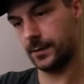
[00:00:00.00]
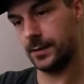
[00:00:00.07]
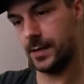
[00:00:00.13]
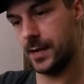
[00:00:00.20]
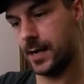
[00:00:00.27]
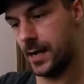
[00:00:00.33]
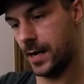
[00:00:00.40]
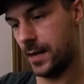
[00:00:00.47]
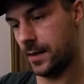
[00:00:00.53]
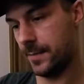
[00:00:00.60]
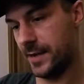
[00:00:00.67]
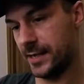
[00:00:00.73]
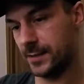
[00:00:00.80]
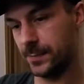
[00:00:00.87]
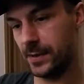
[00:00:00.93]
And the
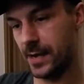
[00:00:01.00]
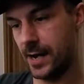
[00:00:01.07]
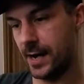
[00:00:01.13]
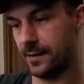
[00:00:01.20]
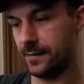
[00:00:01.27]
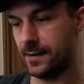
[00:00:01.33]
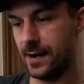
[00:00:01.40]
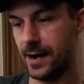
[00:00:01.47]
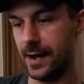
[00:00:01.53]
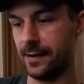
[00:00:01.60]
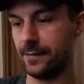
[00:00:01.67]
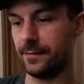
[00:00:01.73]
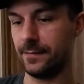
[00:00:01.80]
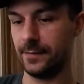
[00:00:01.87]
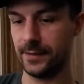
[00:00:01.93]
best part, all right,
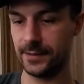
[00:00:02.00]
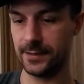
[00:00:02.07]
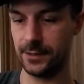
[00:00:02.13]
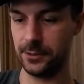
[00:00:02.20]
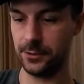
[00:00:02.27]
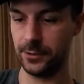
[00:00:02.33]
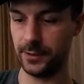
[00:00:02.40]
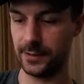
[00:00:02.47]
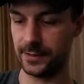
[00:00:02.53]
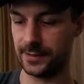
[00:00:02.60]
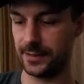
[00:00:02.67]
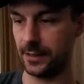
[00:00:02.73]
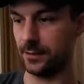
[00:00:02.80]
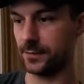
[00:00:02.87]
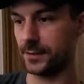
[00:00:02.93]
this is the unit
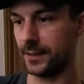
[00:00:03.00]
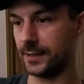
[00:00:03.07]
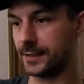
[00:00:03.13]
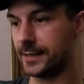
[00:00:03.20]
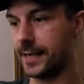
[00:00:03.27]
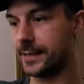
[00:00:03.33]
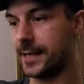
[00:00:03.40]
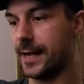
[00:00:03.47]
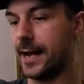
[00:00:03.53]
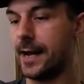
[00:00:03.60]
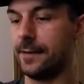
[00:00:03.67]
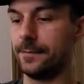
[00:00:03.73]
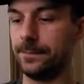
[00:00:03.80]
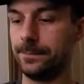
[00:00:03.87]
itself, so let's take that out.